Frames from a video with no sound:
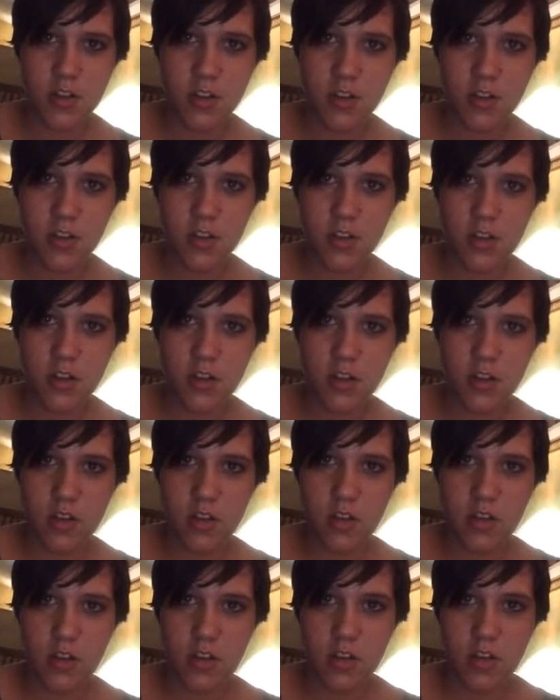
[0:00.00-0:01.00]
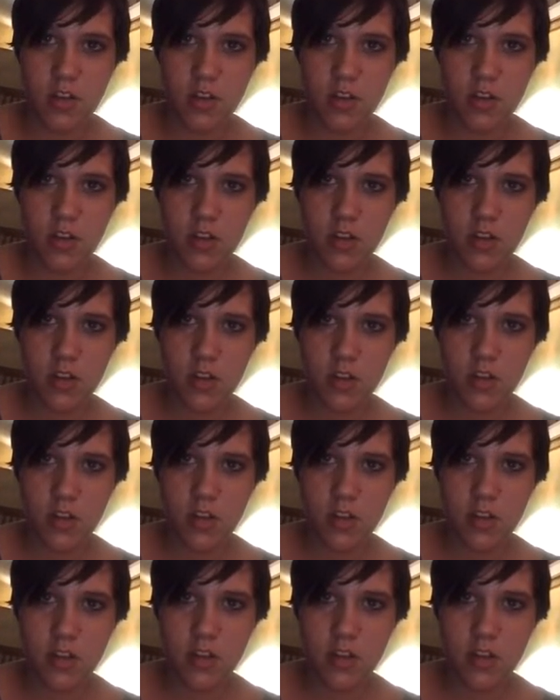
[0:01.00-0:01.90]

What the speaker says: Nobody speaks.